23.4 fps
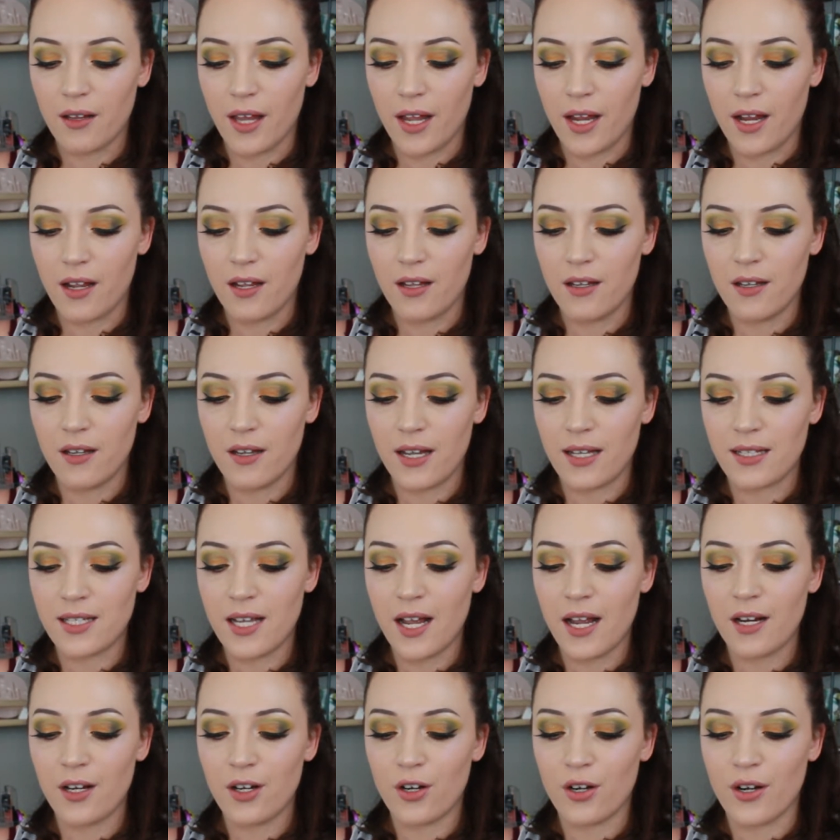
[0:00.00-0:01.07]
Like, it's
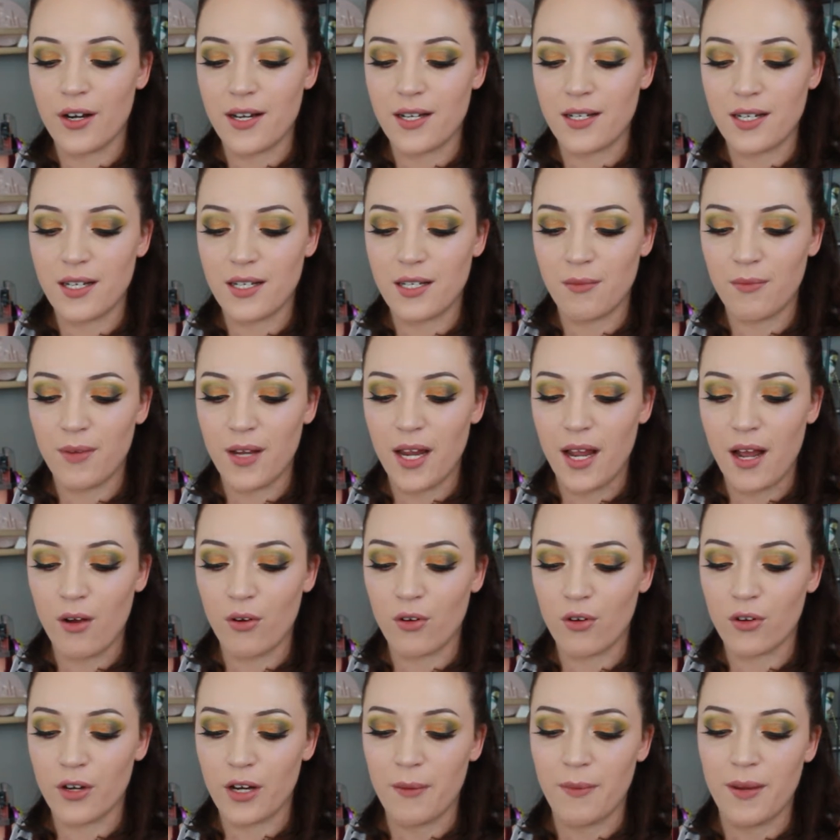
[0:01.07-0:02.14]
kind of crazy to me how
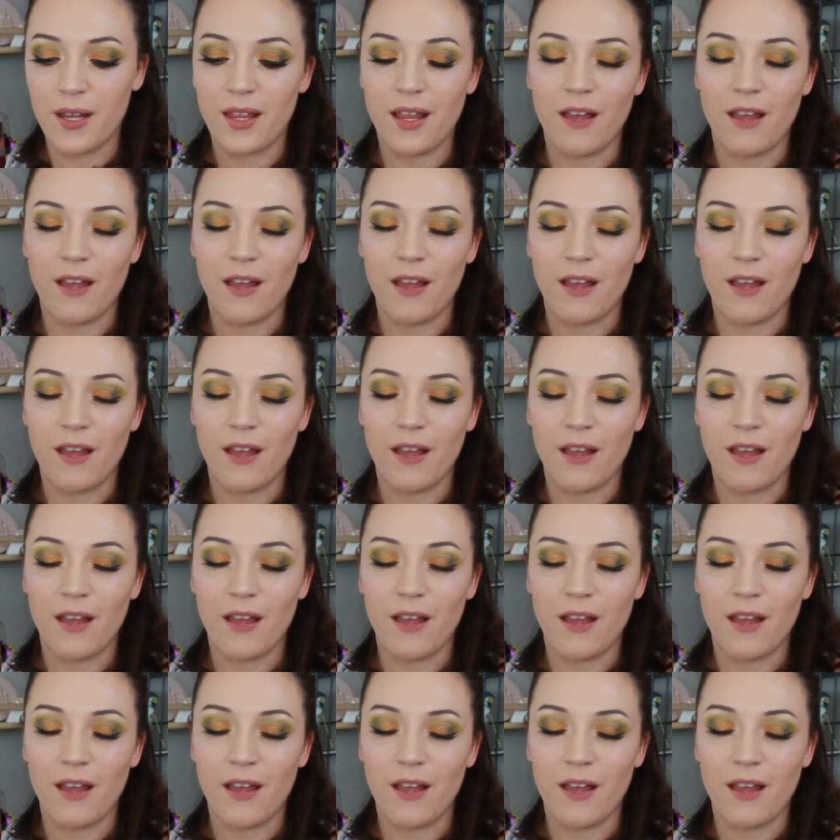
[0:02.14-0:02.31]
creamy